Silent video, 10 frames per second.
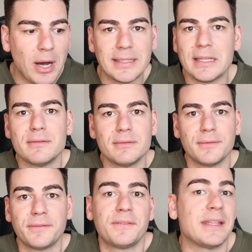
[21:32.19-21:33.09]
I didn't
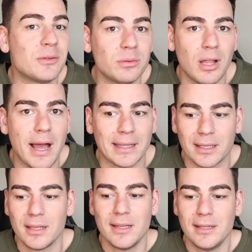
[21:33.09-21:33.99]
feel
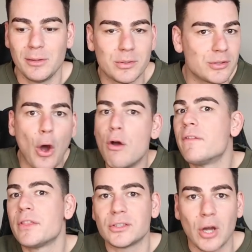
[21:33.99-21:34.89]
like it was
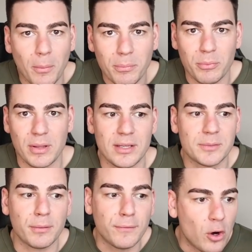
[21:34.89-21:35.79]
over the top with his
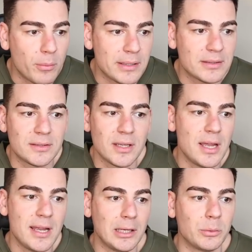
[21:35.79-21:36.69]
performance.
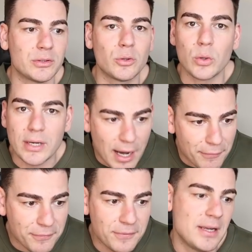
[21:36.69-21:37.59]
It was good
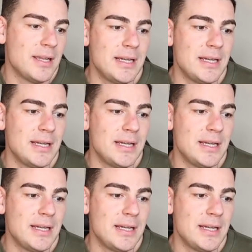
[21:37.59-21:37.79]
enough.